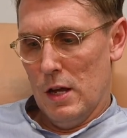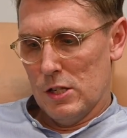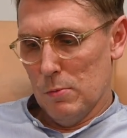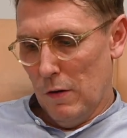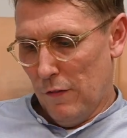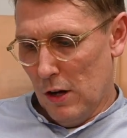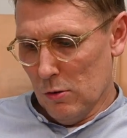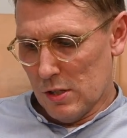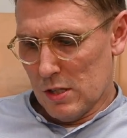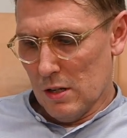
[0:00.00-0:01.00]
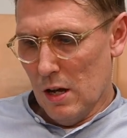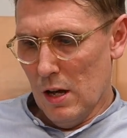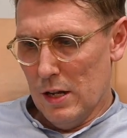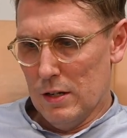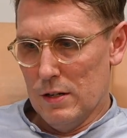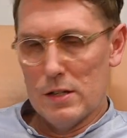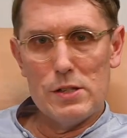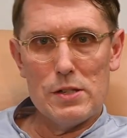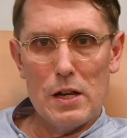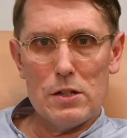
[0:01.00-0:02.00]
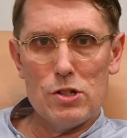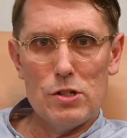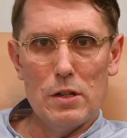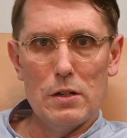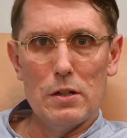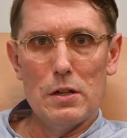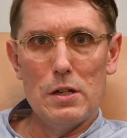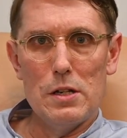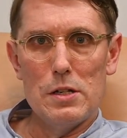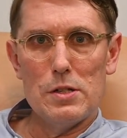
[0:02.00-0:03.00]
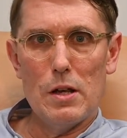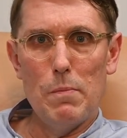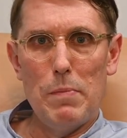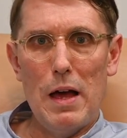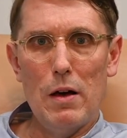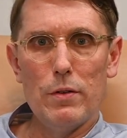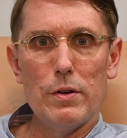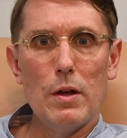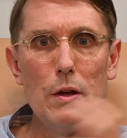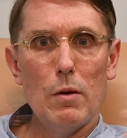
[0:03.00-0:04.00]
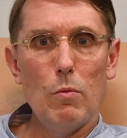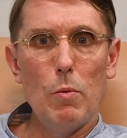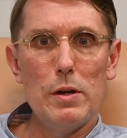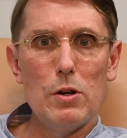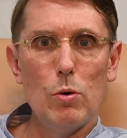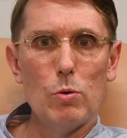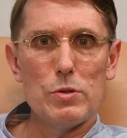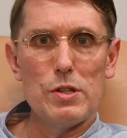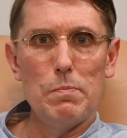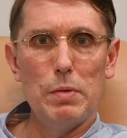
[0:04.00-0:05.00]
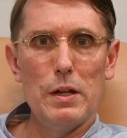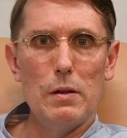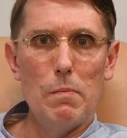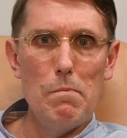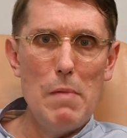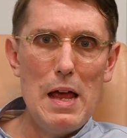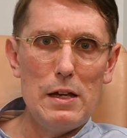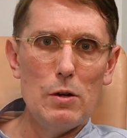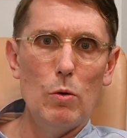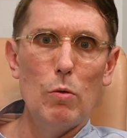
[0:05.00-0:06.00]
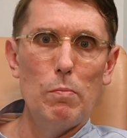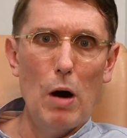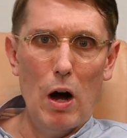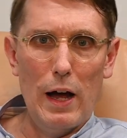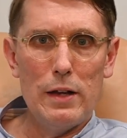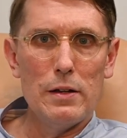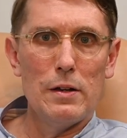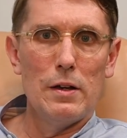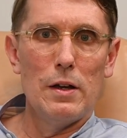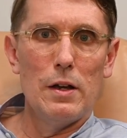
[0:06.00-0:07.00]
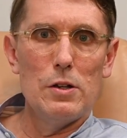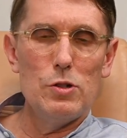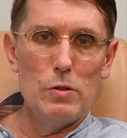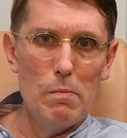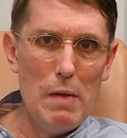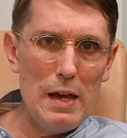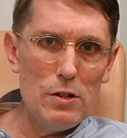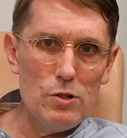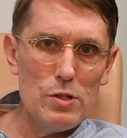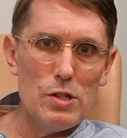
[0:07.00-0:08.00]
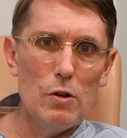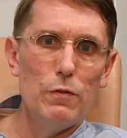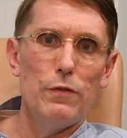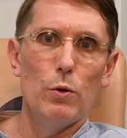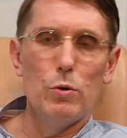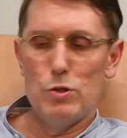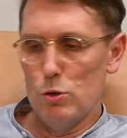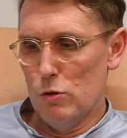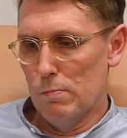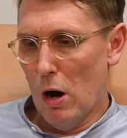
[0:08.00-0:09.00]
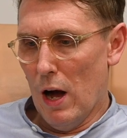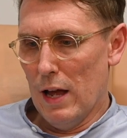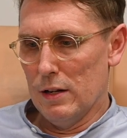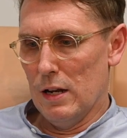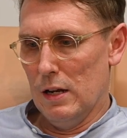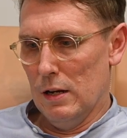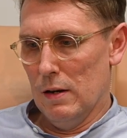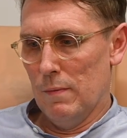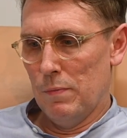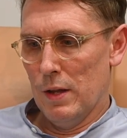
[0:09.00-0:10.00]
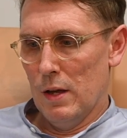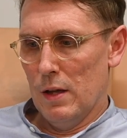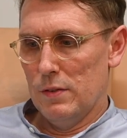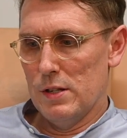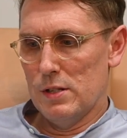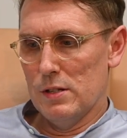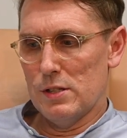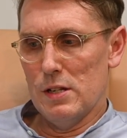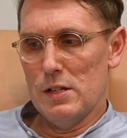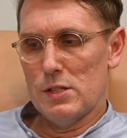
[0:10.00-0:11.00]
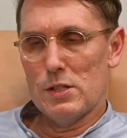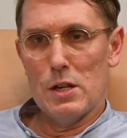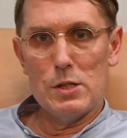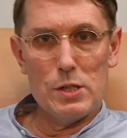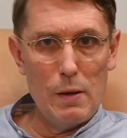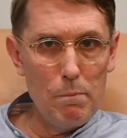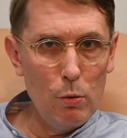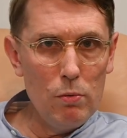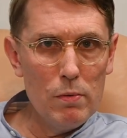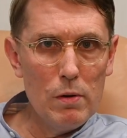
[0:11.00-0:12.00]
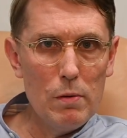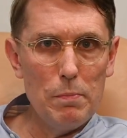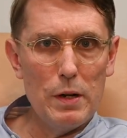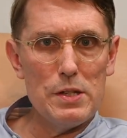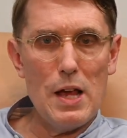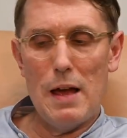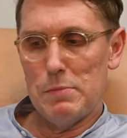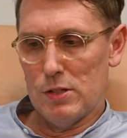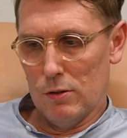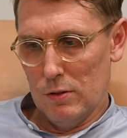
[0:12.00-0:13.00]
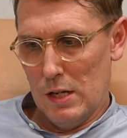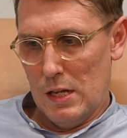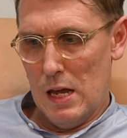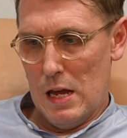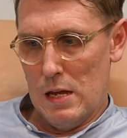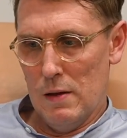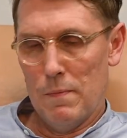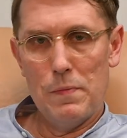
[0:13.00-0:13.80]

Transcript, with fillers: So my final slide in this section is about what we call simply make or buy. Do you make it yourself, or do you buy it in? It's simple, but it's absolutely key.